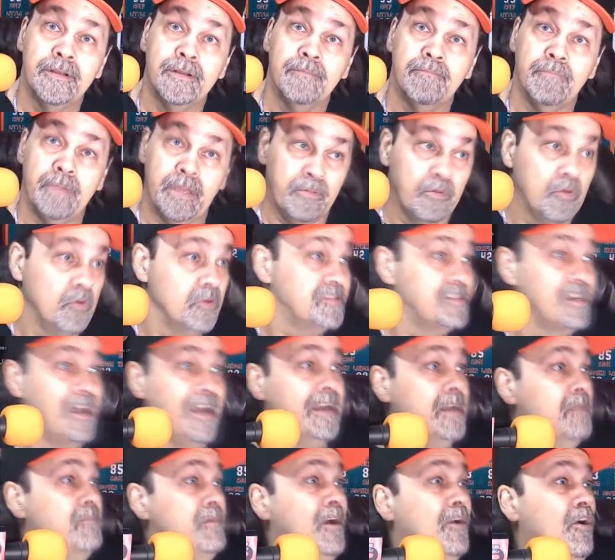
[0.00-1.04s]
Maybe we're
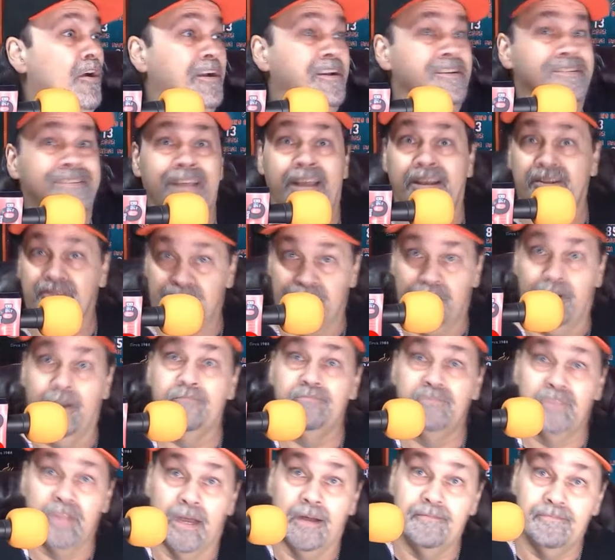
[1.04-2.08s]
talking about architecture. I'm
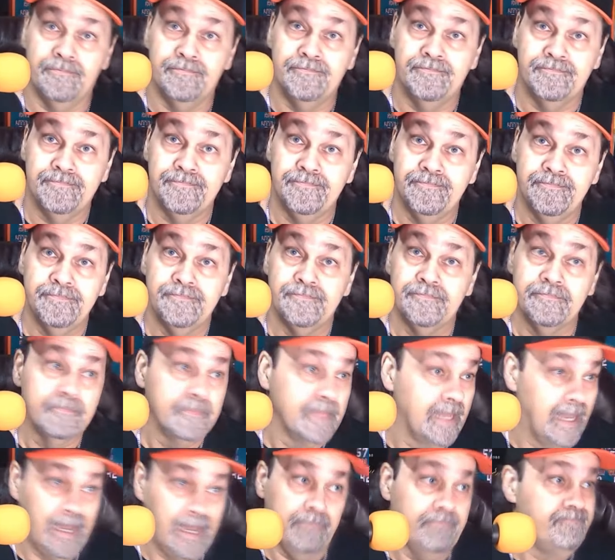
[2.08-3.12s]
dumb.
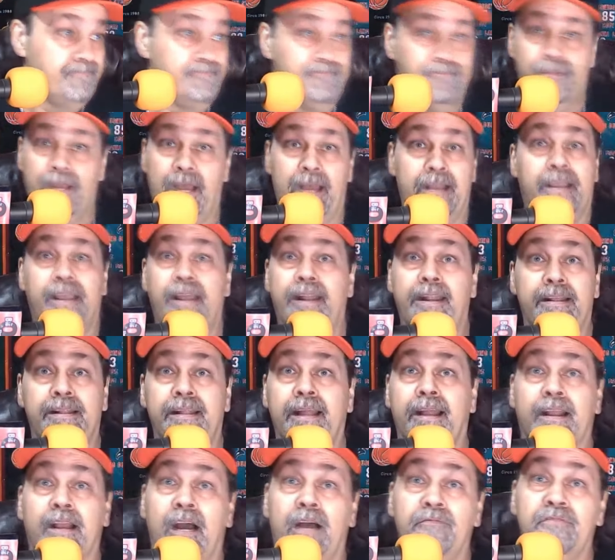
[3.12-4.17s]
I'm not getting in
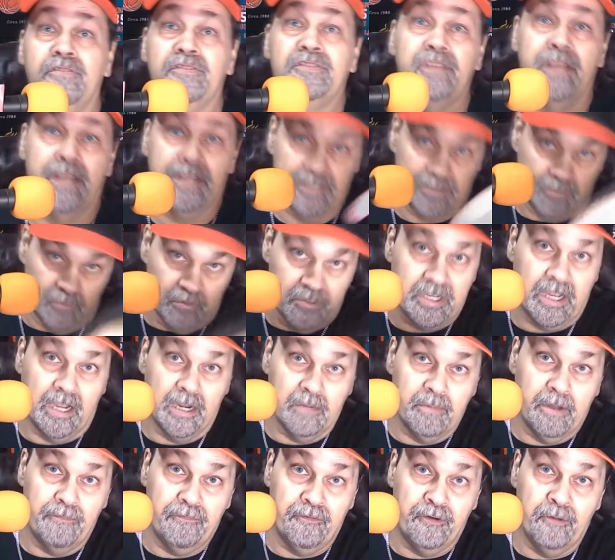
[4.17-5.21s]
that conversation. We're talking
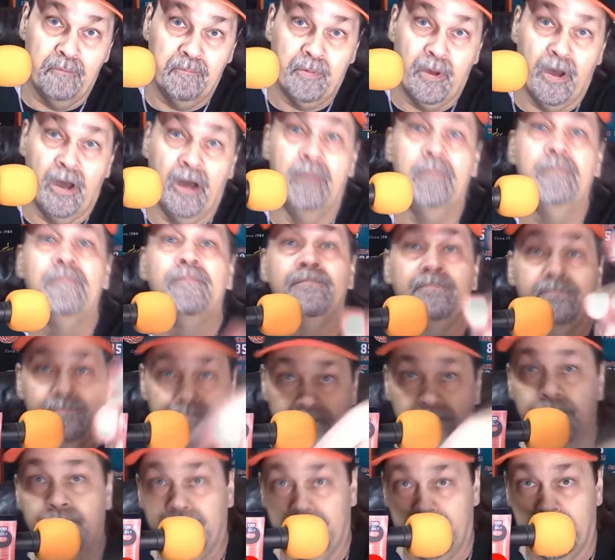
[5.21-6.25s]
about football.
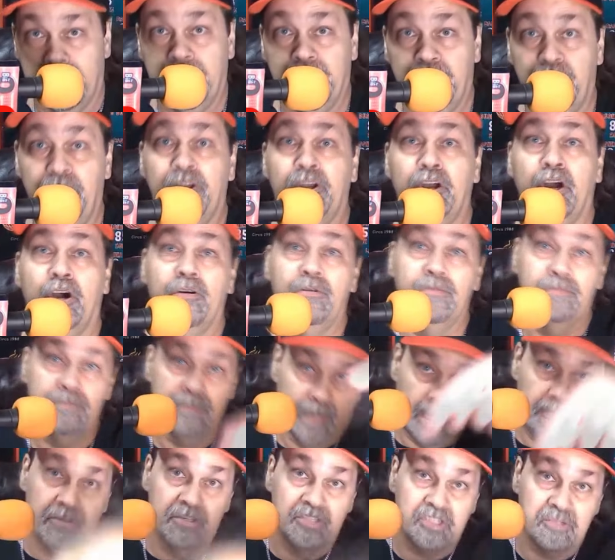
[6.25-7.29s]
Here you go.
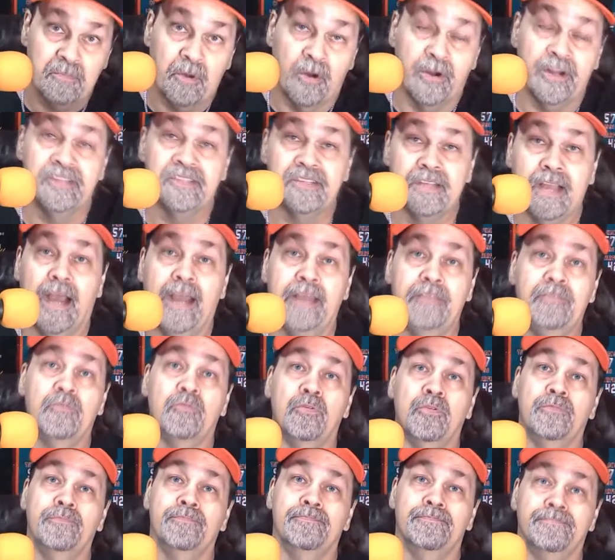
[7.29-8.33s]
I'm the smartest guy in the
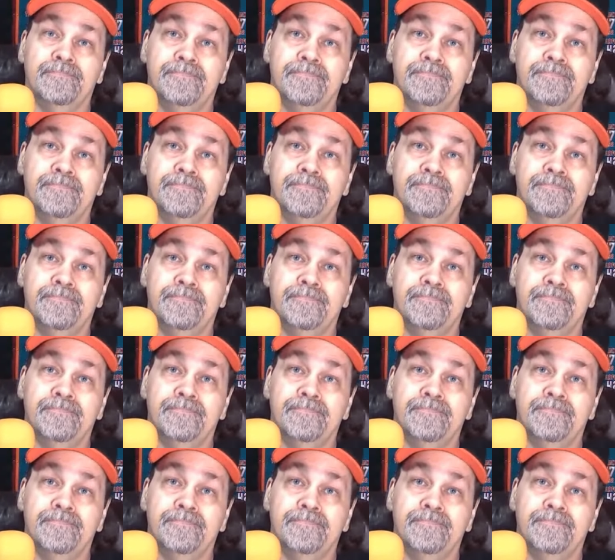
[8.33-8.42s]
room.